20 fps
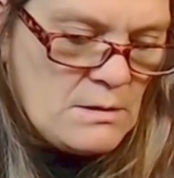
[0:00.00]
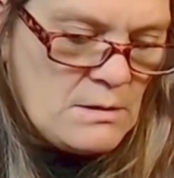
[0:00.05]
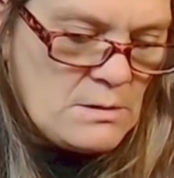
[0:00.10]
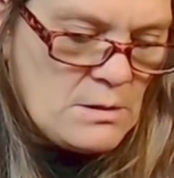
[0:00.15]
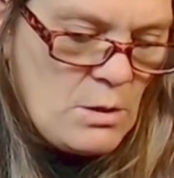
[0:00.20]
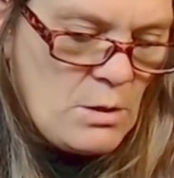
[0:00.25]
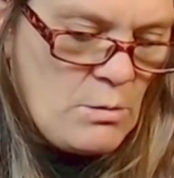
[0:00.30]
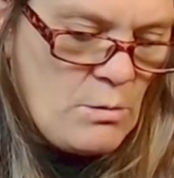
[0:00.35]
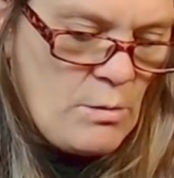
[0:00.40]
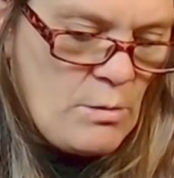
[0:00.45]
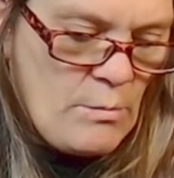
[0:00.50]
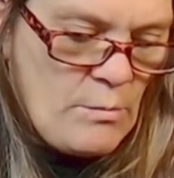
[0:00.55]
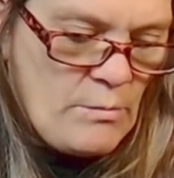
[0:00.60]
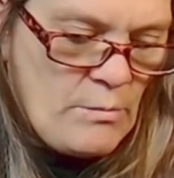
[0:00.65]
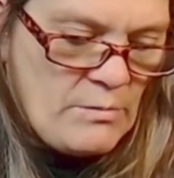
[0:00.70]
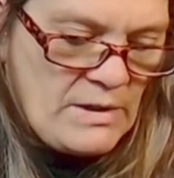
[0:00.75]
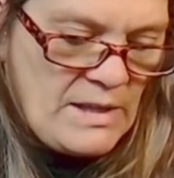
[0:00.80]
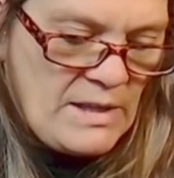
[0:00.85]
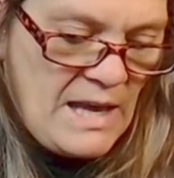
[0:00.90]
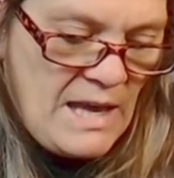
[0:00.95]
So
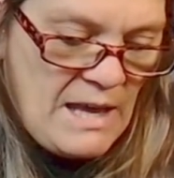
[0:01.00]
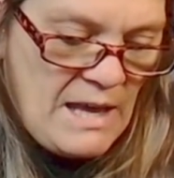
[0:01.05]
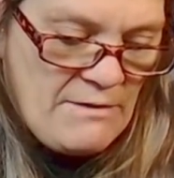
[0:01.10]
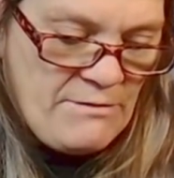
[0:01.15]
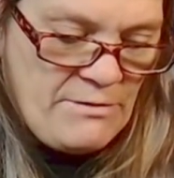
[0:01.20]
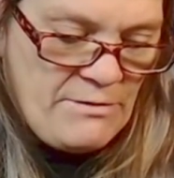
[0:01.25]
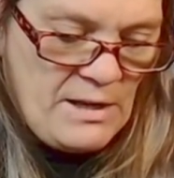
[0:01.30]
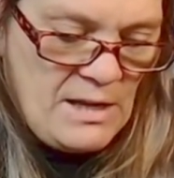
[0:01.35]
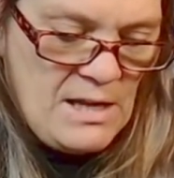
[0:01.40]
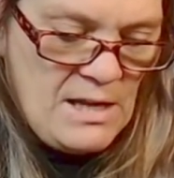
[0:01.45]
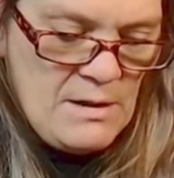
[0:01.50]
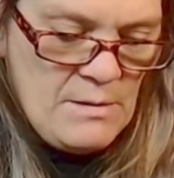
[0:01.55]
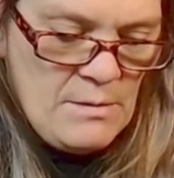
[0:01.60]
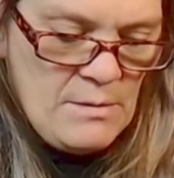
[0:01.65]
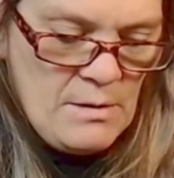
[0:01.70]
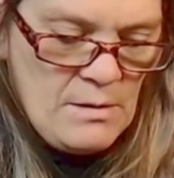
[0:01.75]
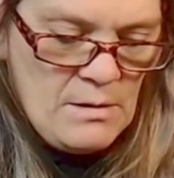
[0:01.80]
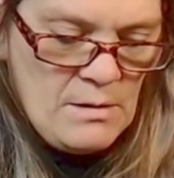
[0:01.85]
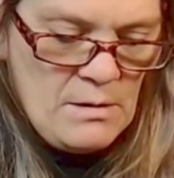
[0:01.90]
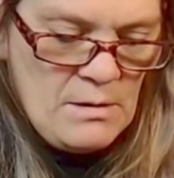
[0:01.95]
carefully
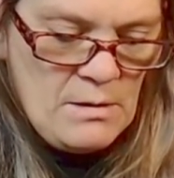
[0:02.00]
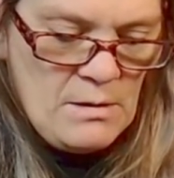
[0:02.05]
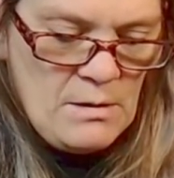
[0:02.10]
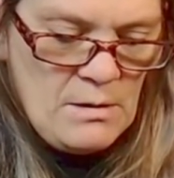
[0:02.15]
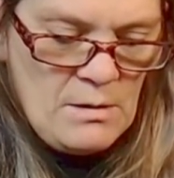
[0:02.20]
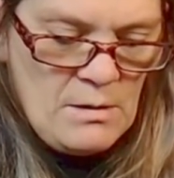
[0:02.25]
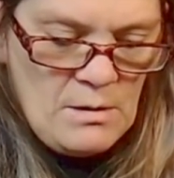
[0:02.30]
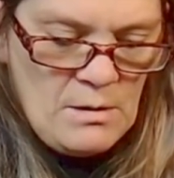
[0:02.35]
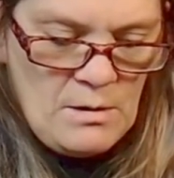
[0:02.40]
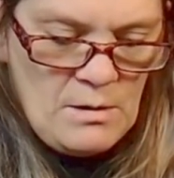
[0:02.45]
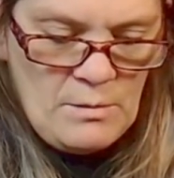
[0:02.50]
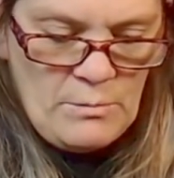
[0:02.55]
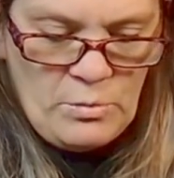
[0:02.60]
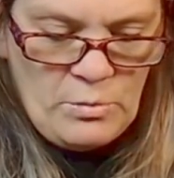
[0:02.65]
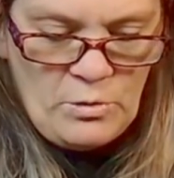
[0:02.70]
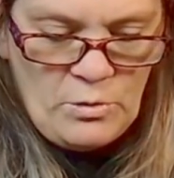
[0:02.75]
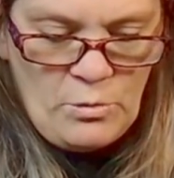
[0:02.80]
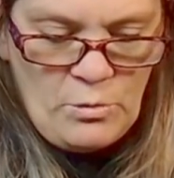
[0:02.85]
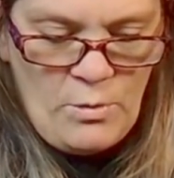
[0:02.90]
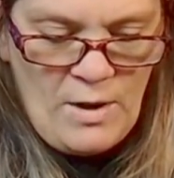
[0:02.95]

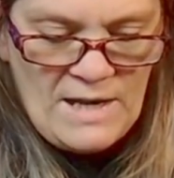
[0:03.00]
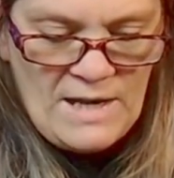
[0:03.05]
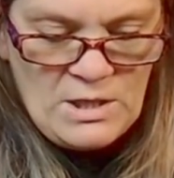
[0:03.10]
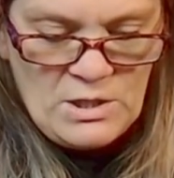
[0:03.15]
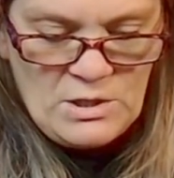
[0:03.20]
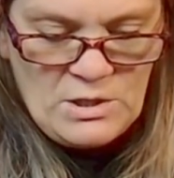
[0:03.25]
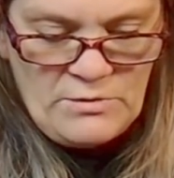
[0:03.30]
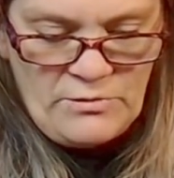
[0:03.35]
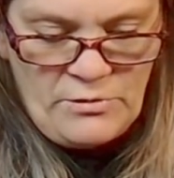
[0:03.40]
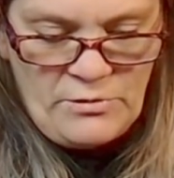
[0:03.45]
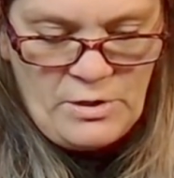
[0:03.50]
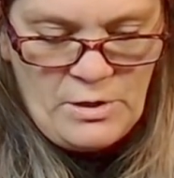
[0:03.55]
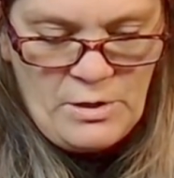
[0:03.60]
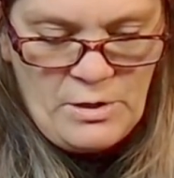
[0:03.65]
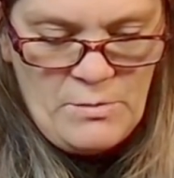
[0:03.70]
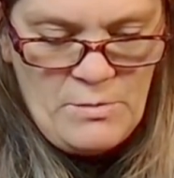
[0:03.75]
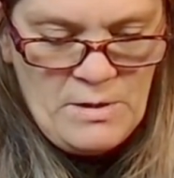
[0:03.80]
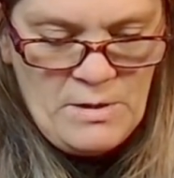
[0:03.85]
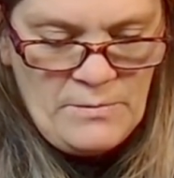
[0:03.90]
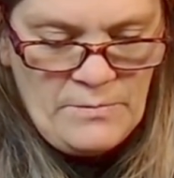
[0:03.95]
put the wires through.